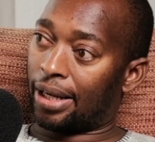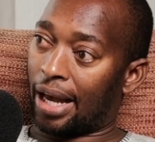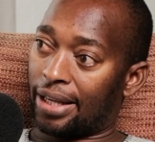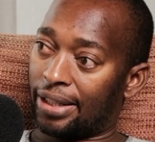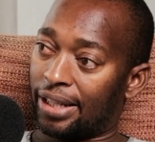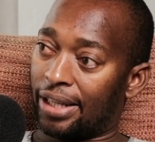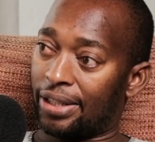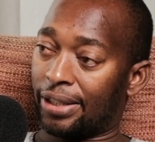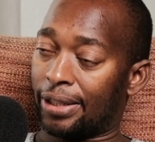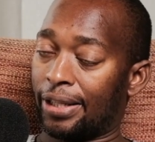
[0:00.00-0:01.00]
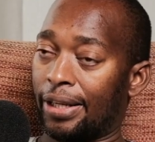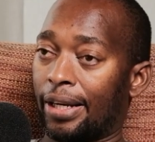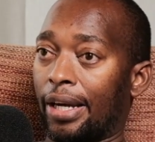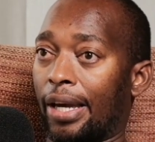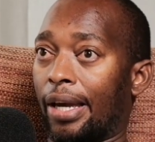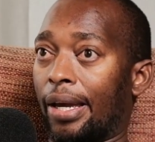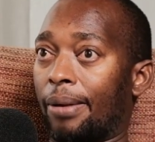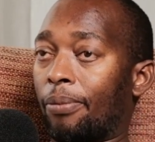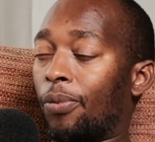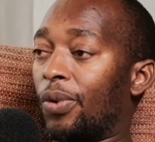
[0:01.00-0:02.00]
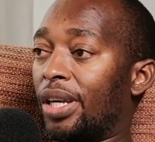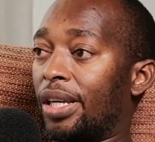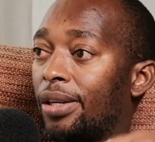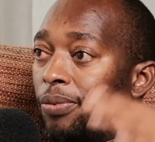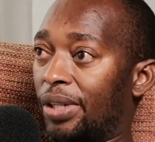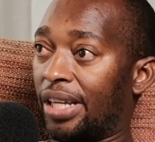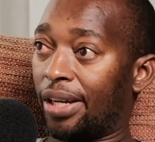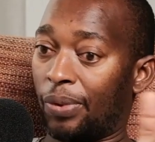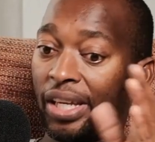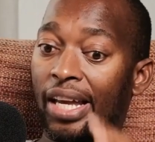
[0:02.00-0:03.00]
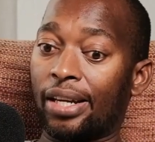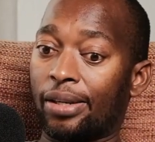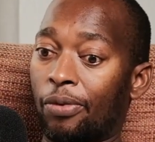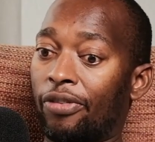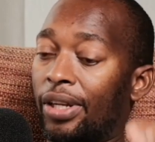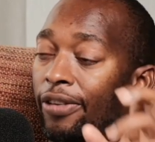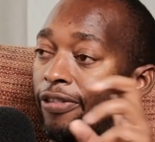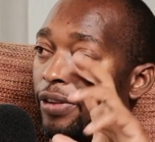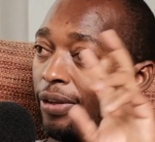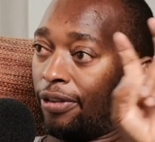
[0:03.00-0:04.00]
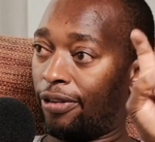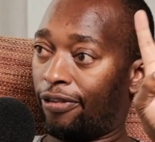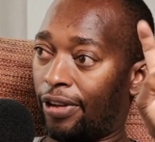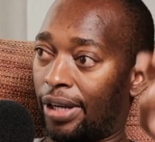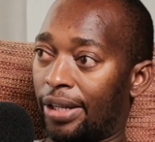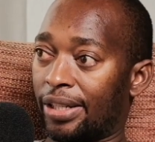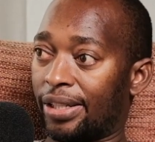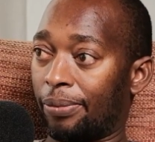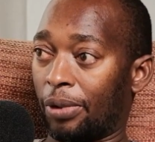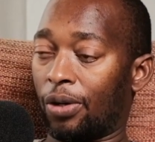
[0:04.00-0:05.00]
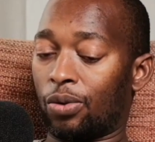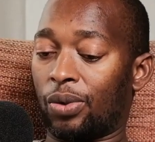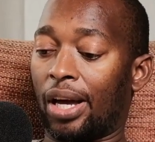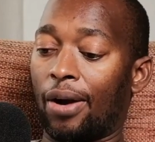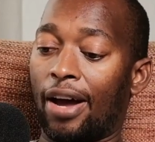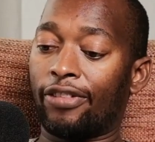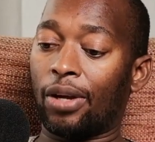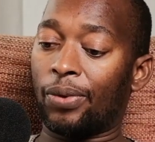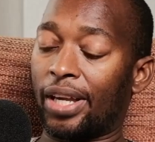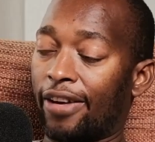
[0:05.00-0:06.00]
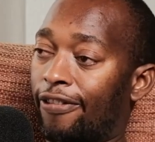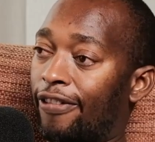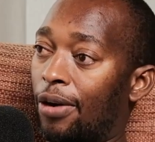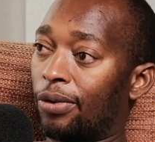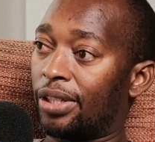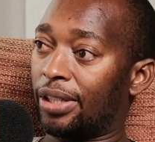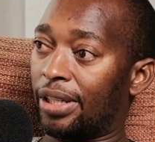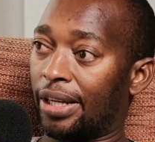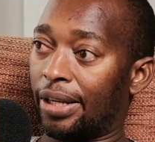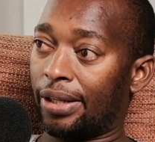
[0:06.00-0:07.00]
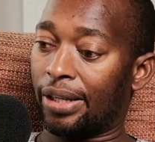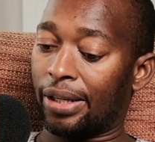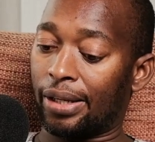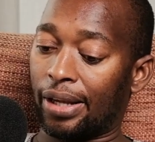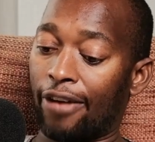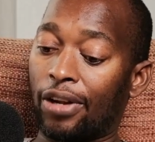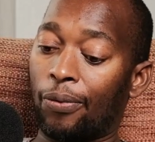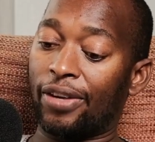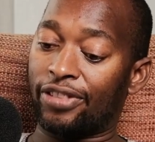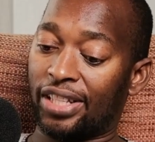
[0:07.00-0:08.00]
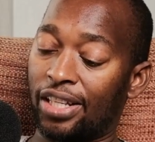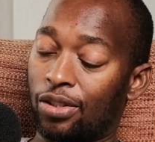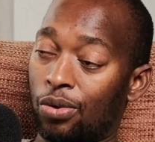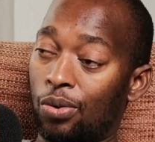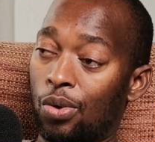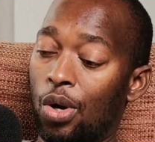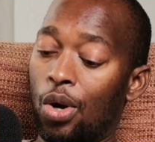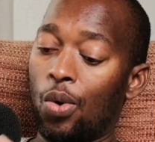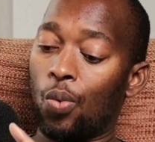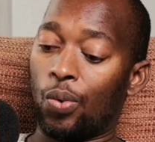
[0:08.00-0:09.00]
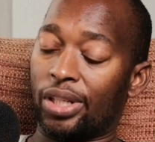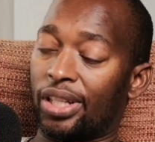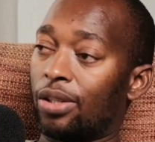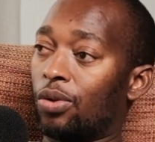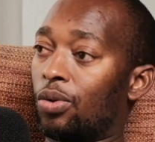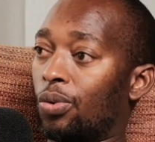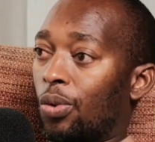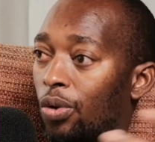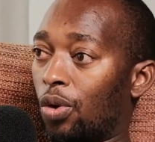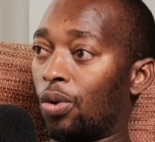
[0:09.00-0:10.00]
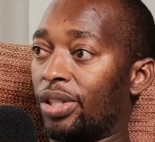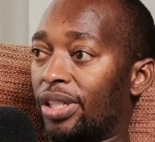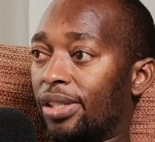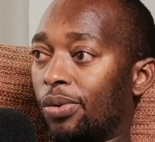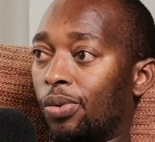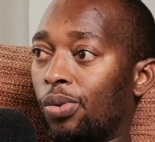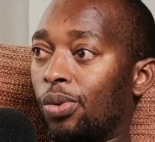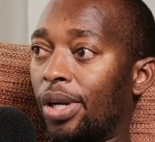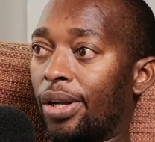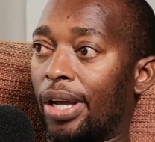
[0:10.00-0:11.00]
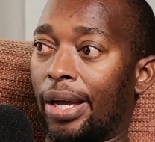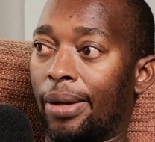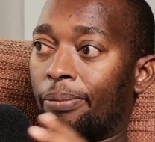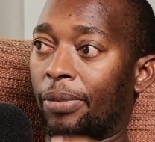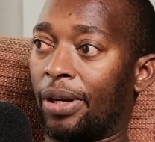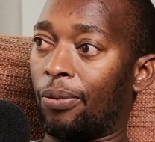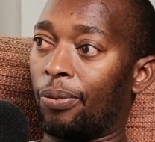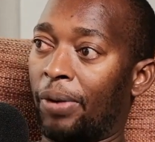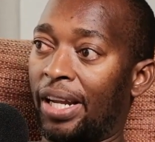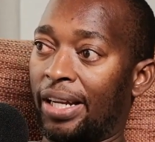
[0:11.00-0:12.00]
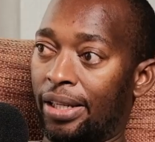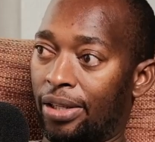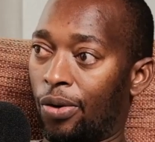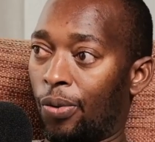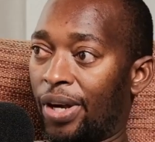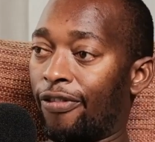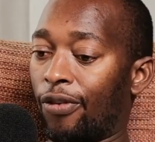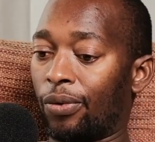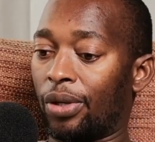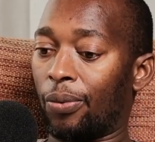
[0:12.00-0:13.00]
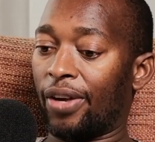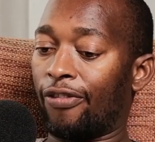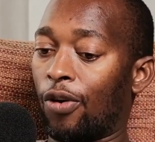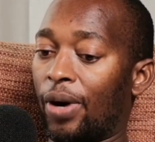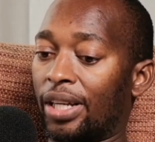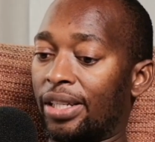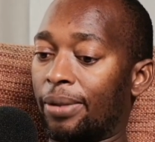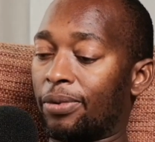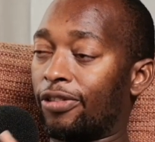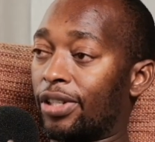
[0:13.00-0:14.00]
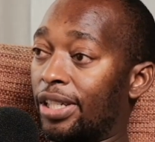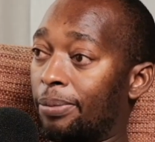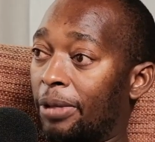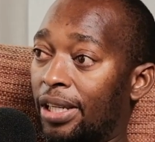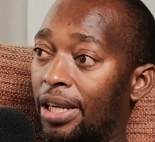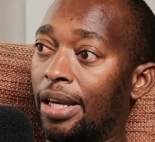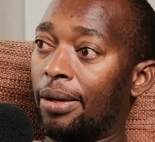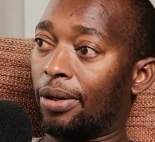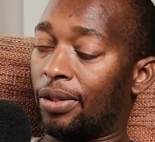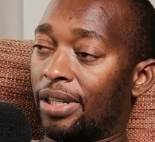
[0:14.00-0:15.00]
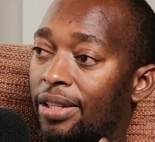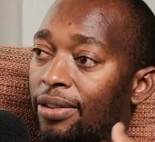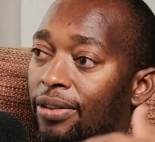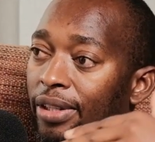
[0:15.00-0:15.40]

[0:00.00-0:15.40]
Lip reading: higher stages, we can't remove it if this, because now after we have found the after we have staged you, we send you to oncologists who will plan your the way forward in terms of treatment, because there's